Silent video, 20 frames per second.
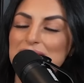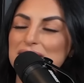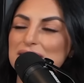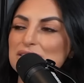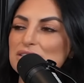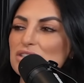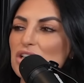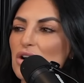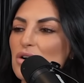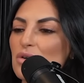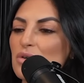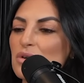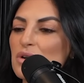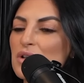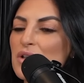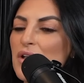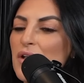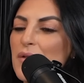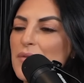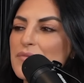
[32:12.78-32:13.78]
And so
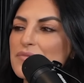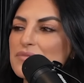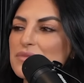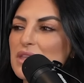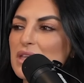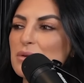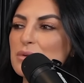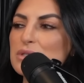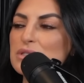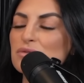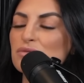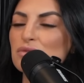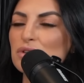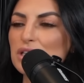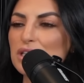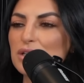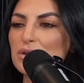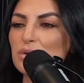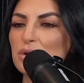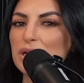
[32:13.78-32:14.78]
it was a
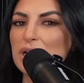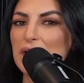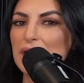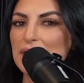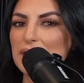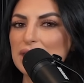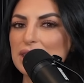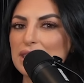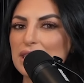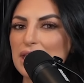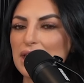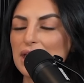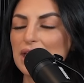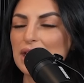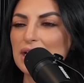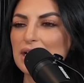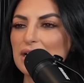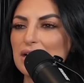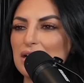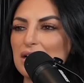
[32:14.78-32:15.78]
really organic thing.